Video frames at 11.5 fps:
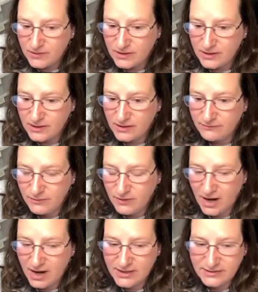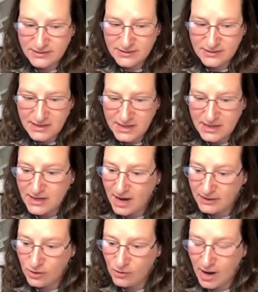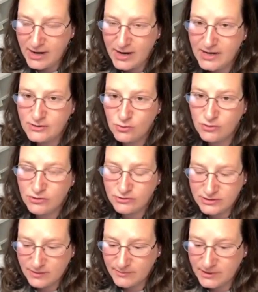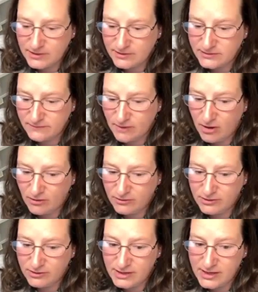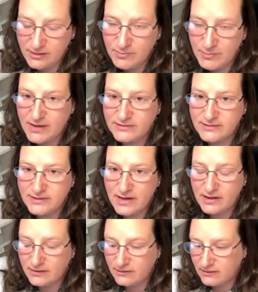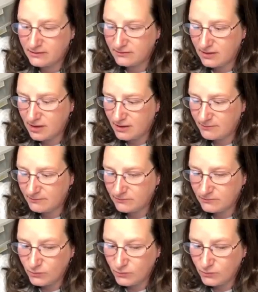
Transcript: if you guys need i know i had to order some because of all the ink pads that um,